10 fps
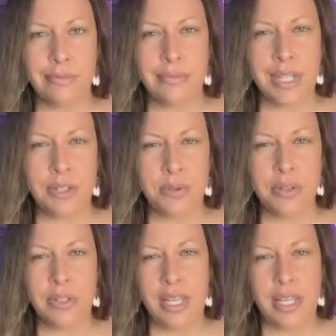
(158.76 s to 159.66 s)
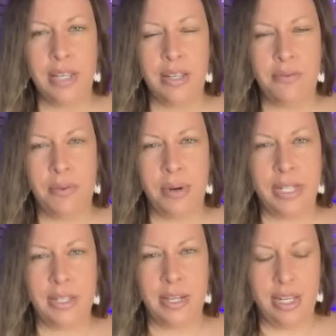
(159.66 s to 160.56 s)
That's where you take it if it
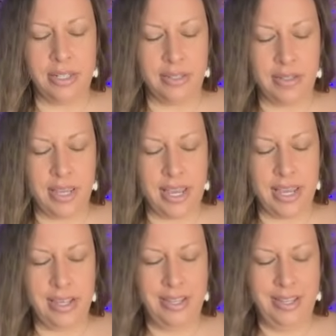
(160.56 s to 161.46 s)
resonates, okay?